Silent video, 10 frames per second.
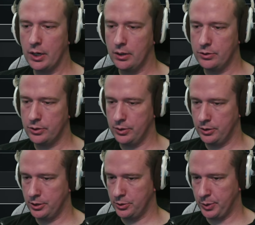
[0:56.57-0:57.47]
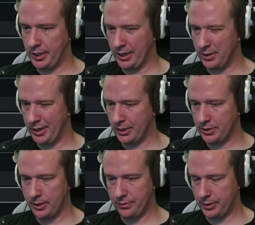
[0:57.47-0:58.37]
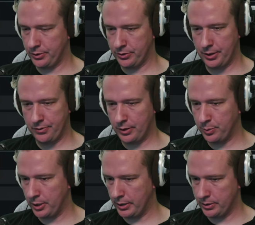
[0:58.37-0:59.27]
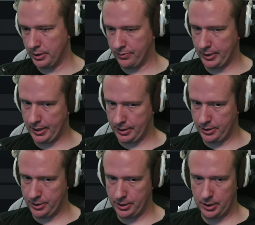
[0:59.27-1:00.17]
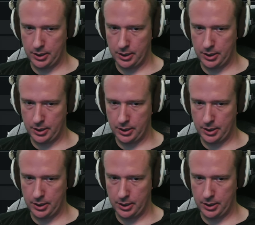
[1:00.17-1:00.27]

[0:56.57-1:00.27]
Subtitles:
So it'll just be like collect stuff, kill stuff, upgrade stuff, that kind of shit.